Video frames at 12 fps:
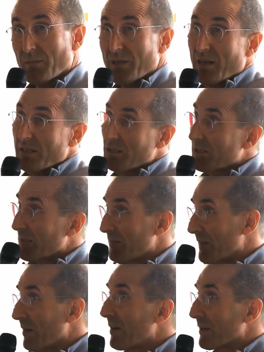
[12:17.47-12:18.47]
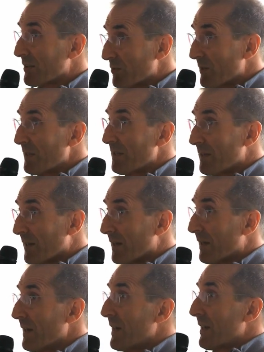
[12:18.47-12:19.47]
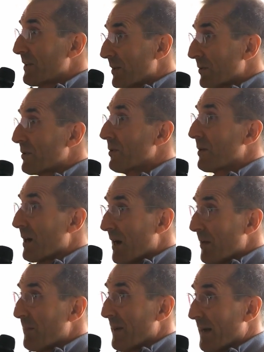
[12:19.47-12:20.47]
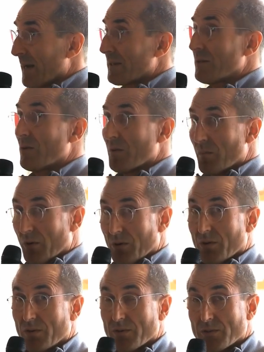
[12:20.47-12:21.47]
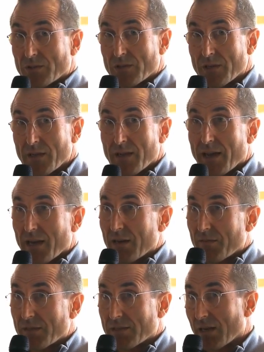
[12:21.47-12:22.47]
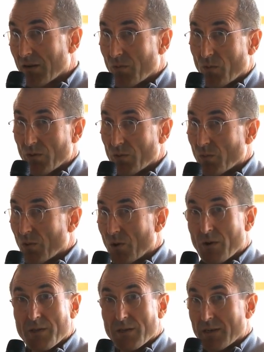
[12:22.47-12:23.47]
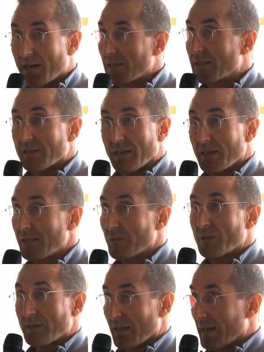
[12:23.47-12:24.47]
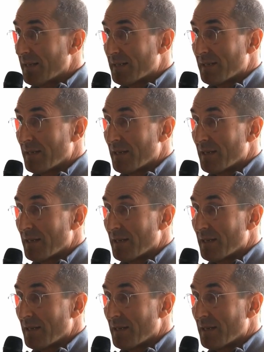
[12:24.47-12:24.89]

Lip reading: But not just of the arts, really the social compact to emerge out of the Second World War in the United States was that